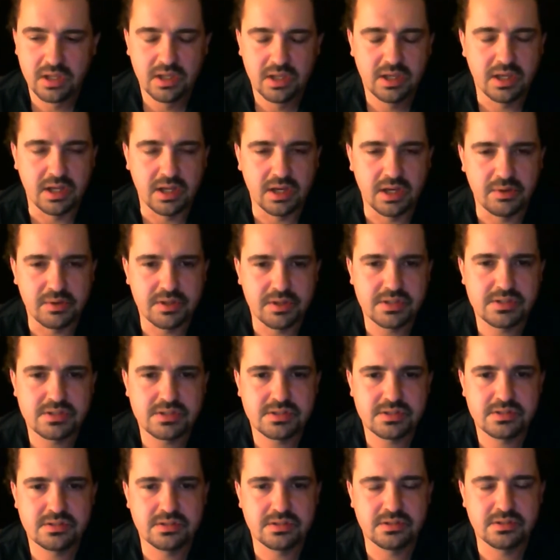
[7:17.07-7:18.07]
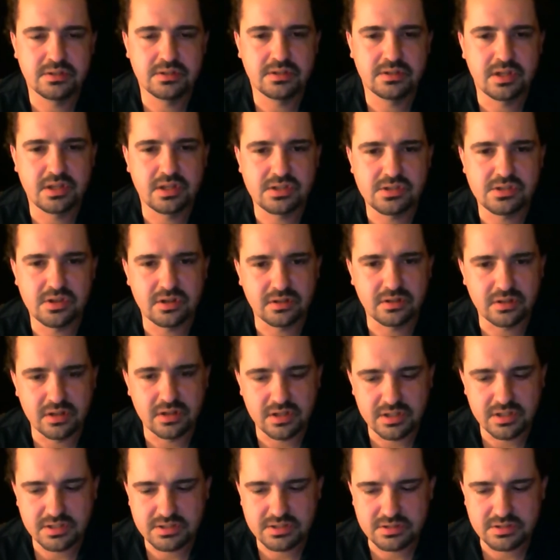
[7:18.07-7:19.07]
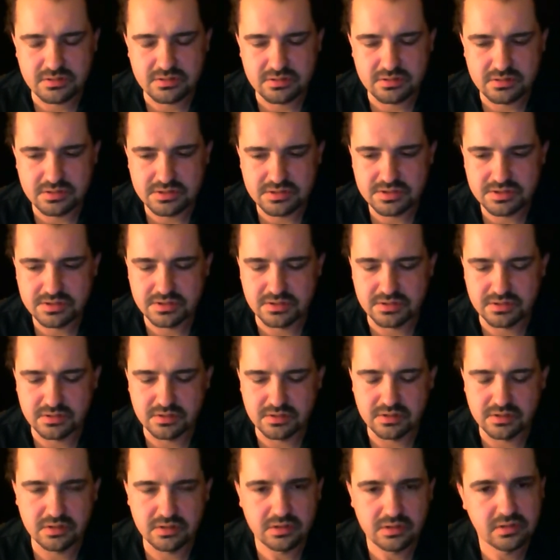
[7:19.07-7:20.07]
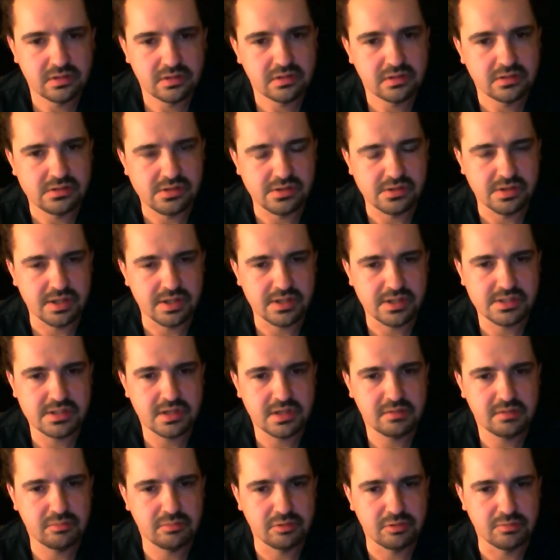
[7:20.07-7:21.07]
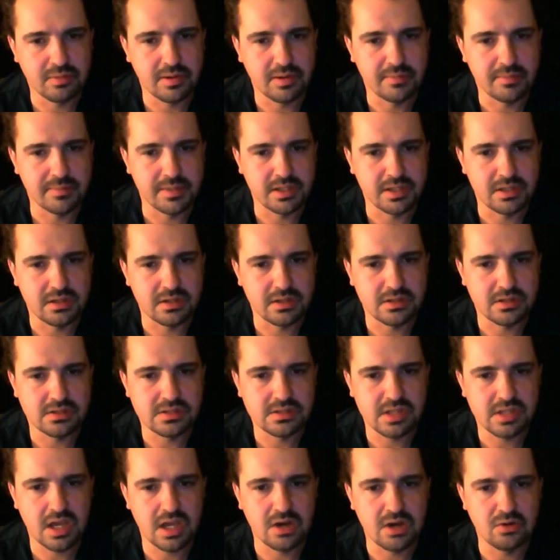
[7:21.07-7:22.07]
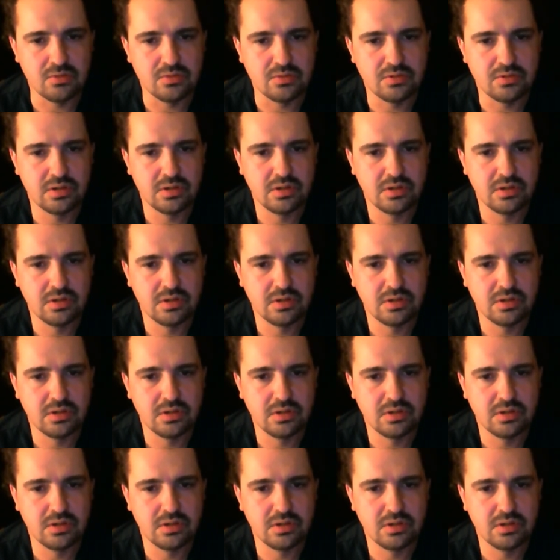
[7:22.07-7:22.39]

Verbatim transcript: Anyways, uh, thanks a lot, guys, girls, and uh, until next time, Brew by Me is out.